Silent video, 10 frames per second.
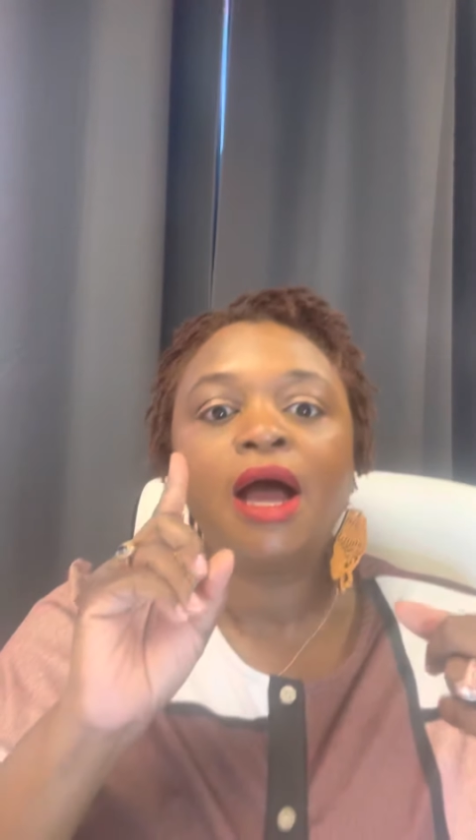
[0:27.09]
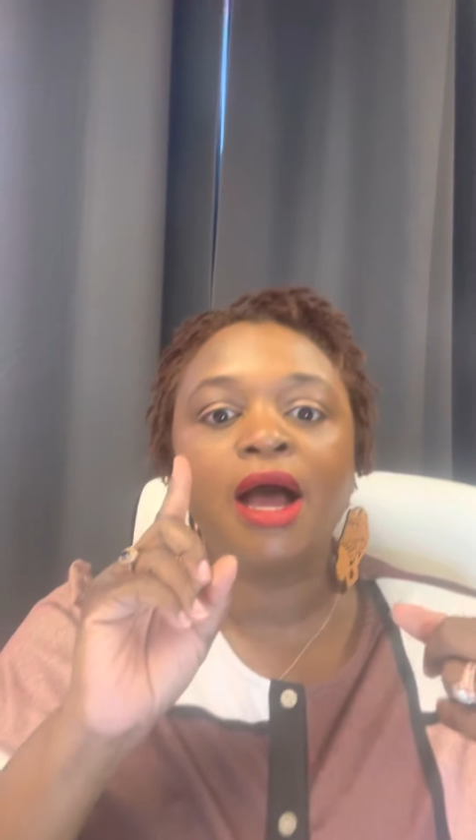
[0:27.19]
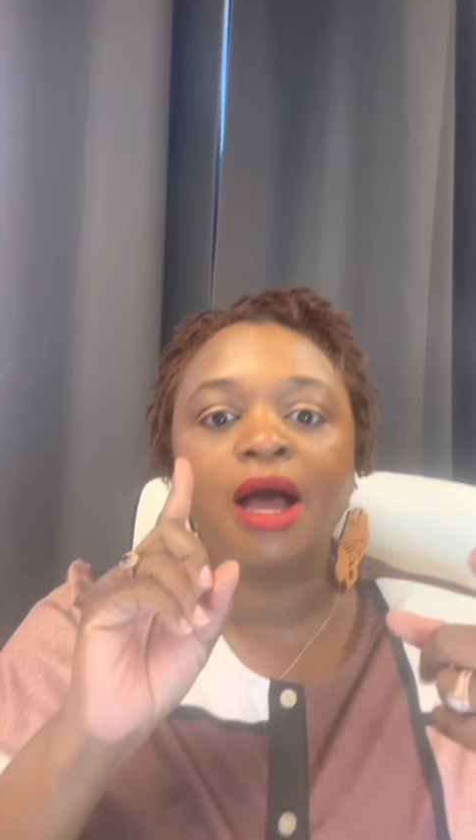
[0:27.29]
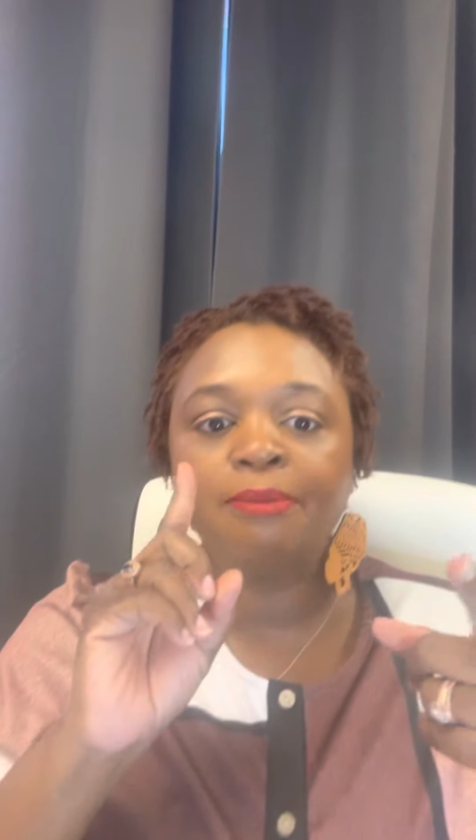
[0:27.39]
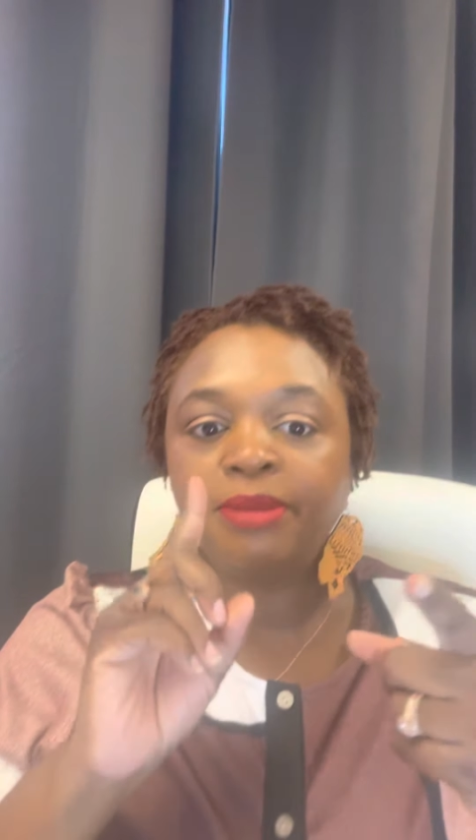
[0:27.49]

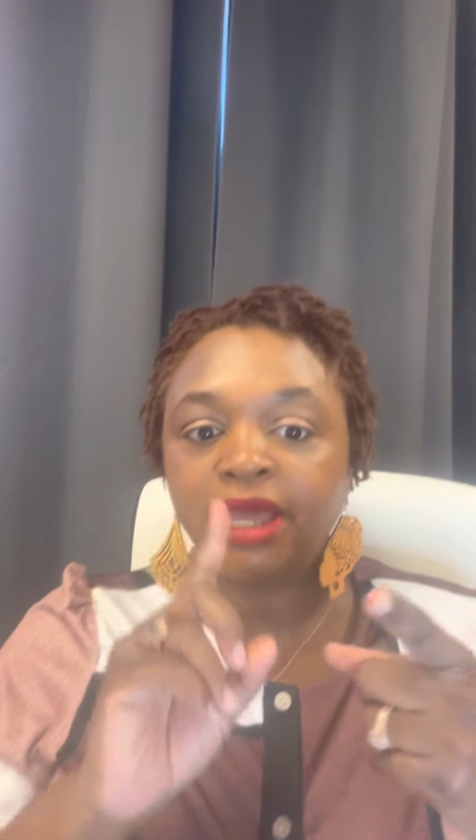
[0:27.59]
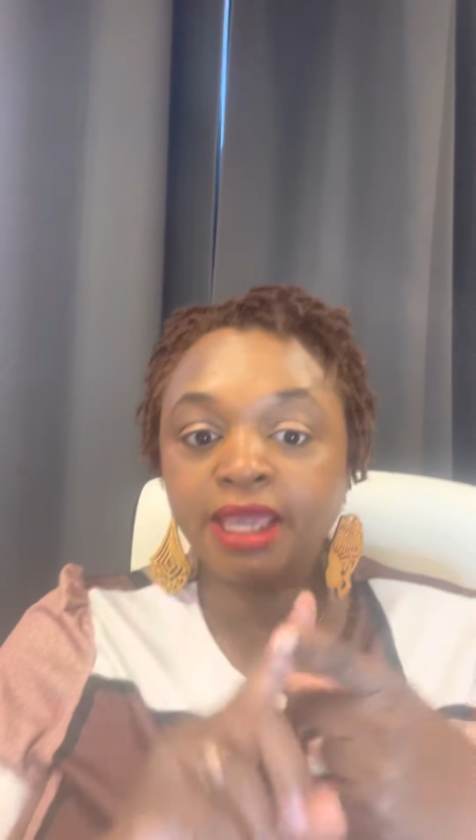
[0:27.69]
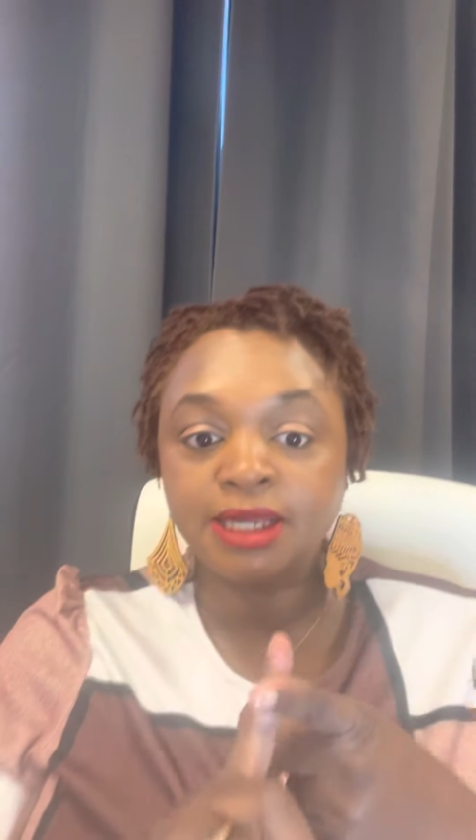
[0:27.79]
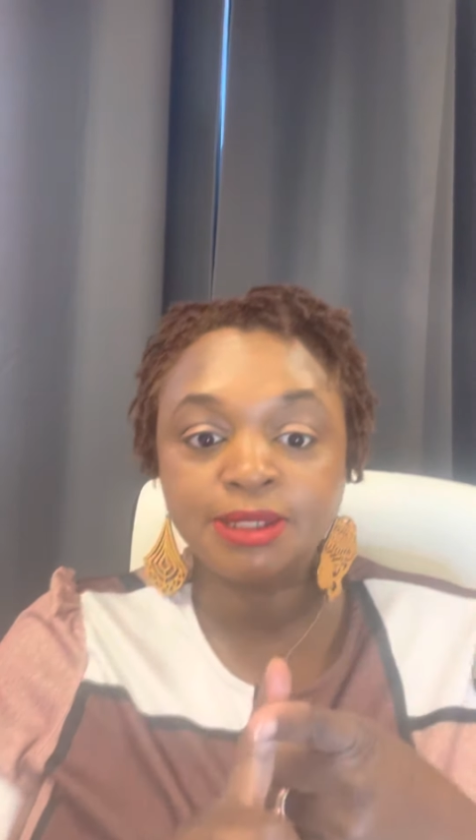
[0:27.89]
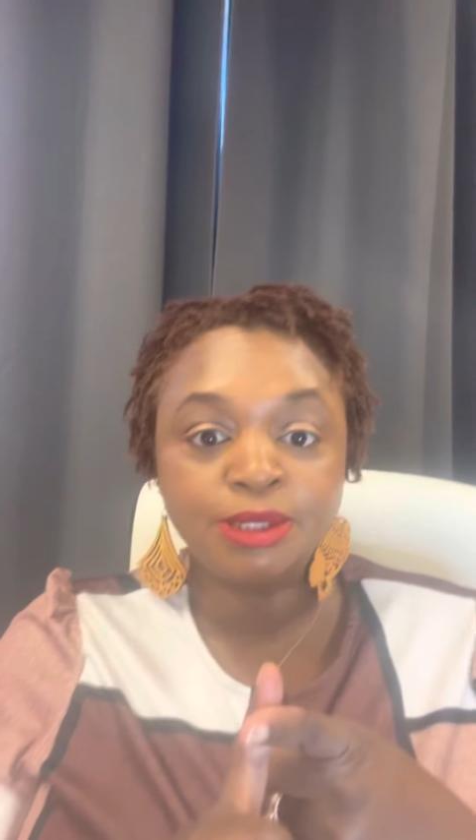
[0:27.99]

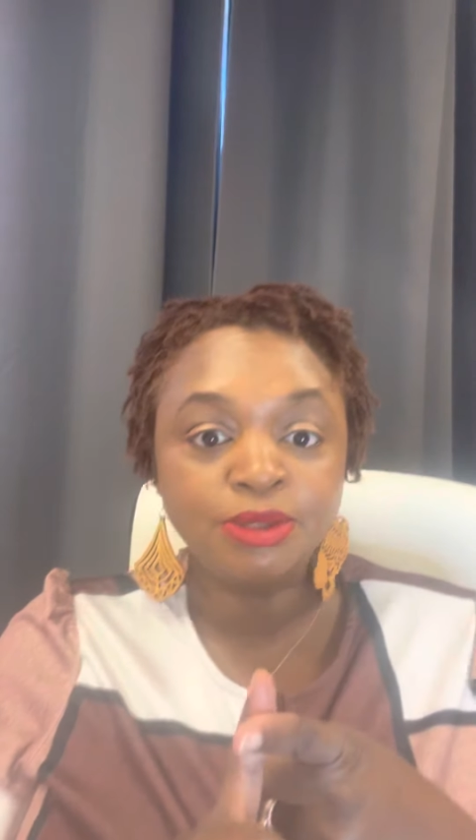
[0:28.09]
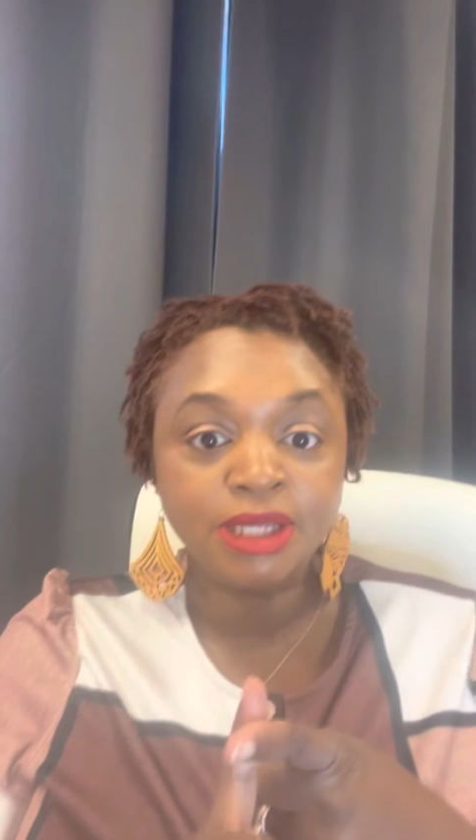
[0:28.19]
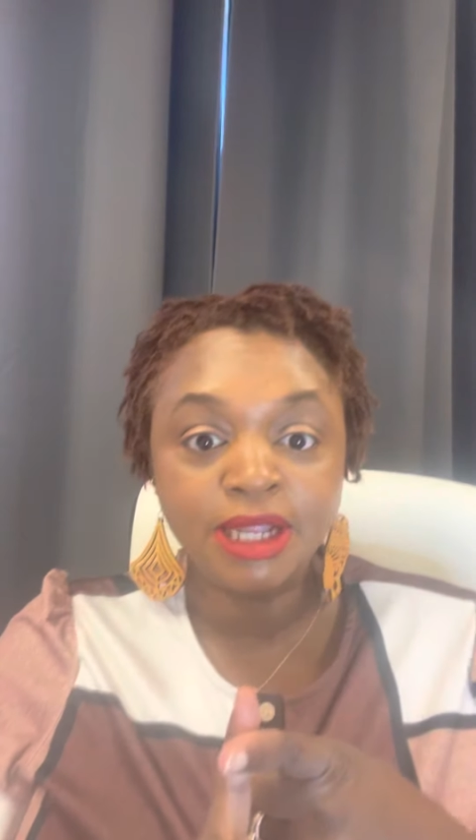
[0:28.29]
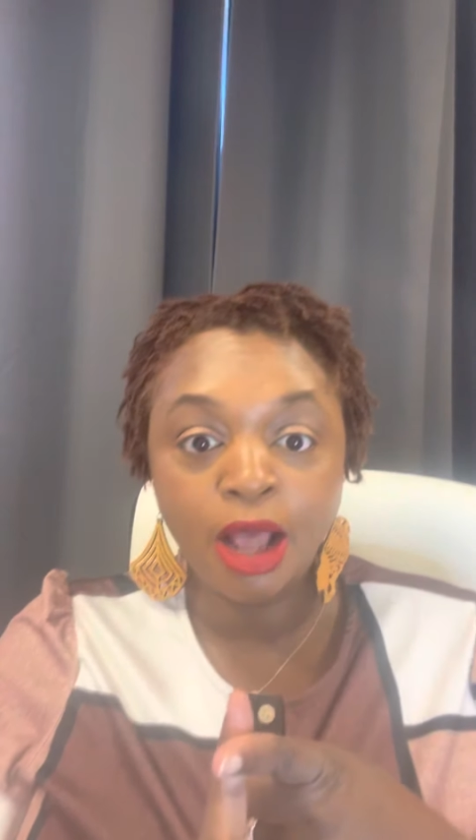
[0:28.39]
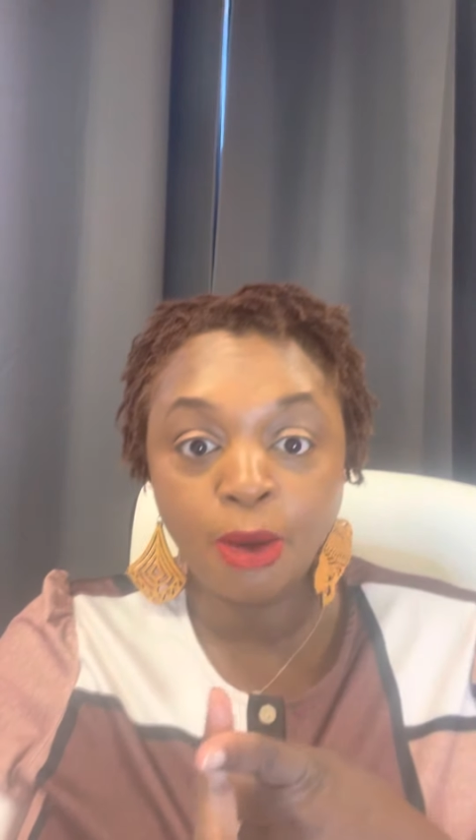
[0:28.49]
and you
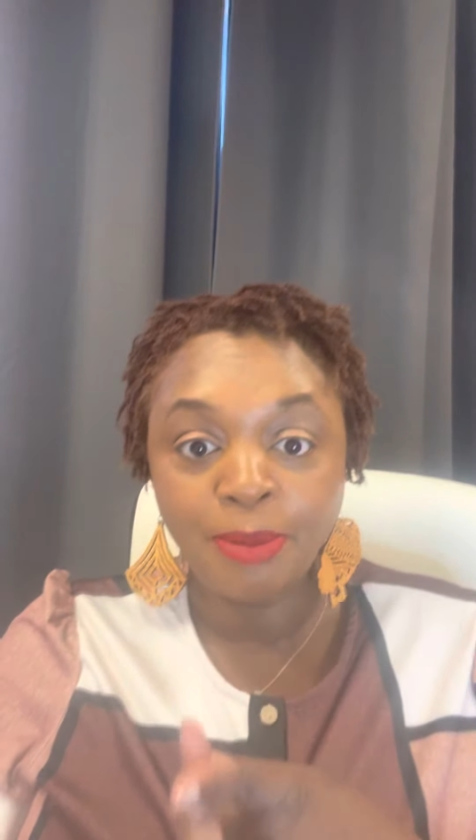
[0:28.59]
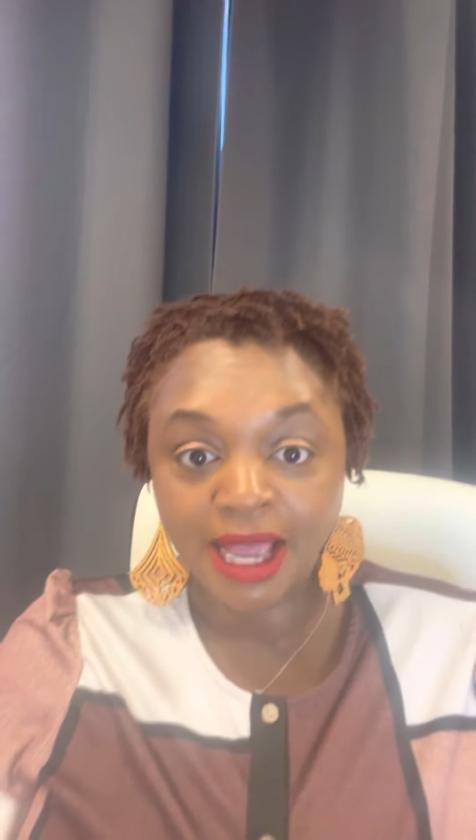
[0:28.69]
need help